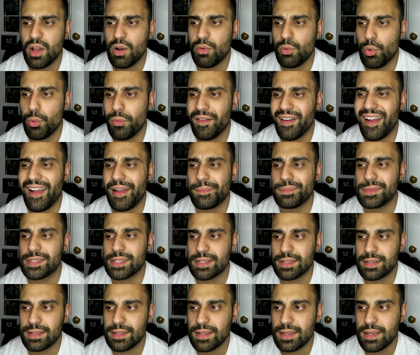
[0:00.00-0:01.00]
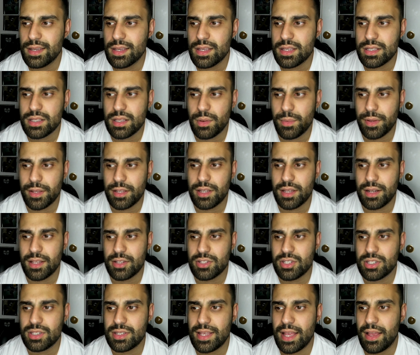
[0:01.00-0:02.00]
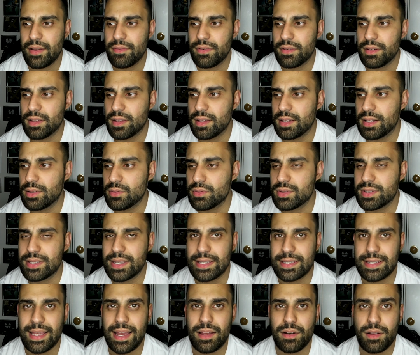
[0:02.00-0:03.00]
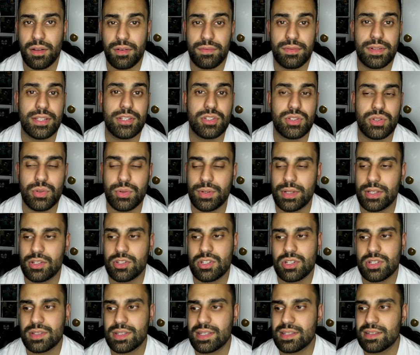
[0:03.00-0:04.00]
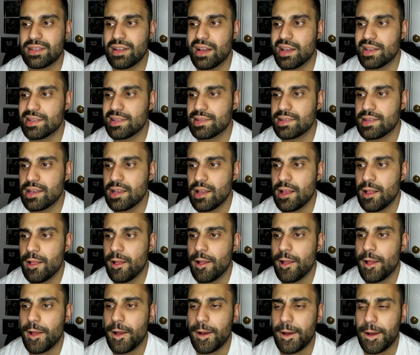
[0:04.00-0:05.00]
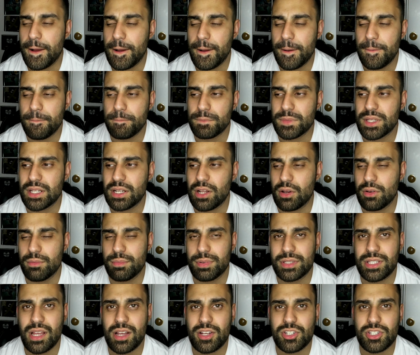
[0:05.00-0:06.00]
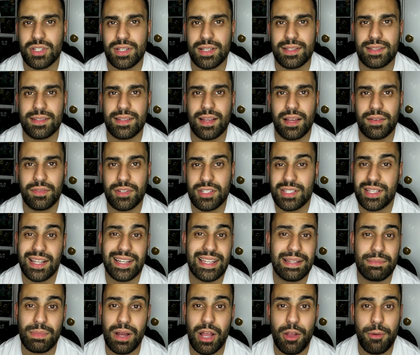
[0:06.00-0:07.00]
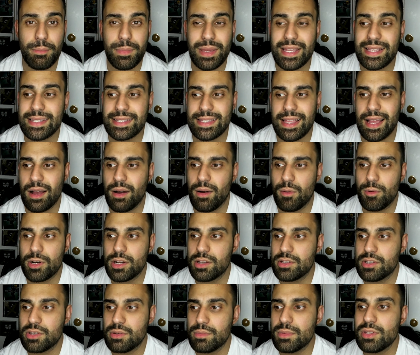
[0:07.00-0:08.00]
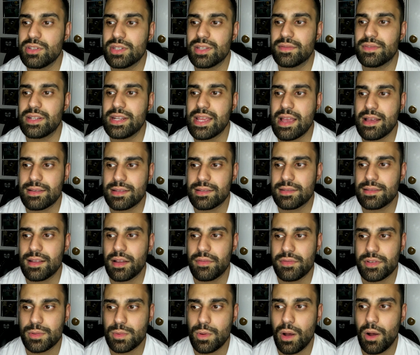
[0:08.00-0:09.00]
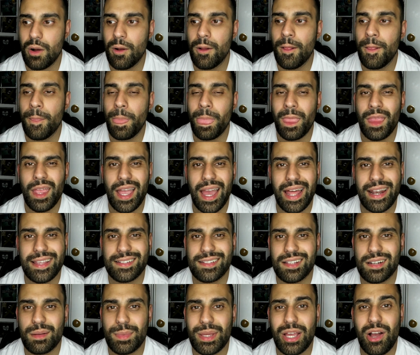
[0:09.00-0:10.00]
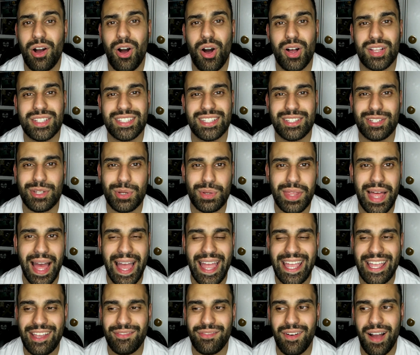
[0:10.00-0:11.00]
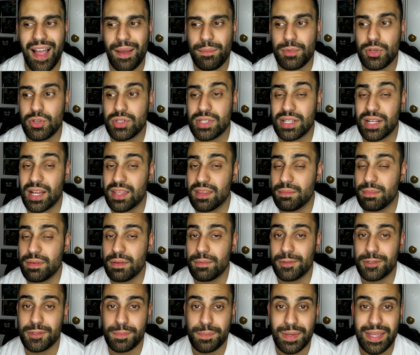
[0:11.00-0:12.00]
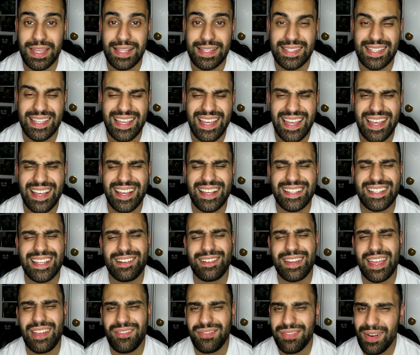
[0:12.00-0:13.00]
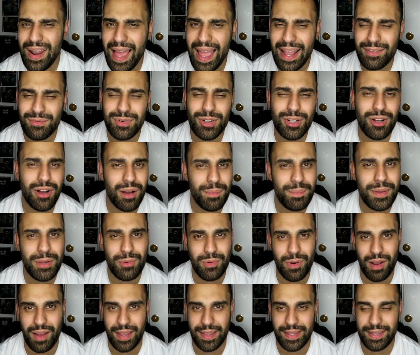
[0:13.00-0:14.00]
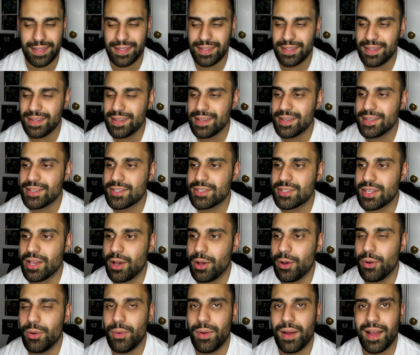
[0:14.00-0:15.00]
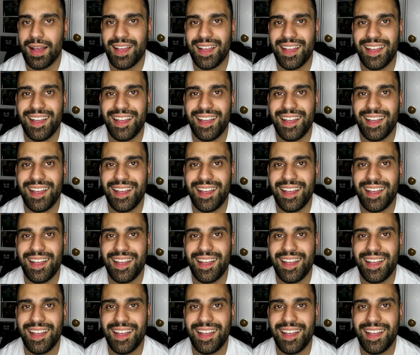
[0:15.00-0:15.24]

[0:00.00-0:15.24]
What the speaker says: Wolverhampton, so we're gonna just have a little sit down hopefully soon and just discuss, you know, production and stuff, because I need my own beats now. I want to do music videos and stuff as well, and it's gonna be hard to do that if I'm using other people's beats, because I'll get flagged for copyright. So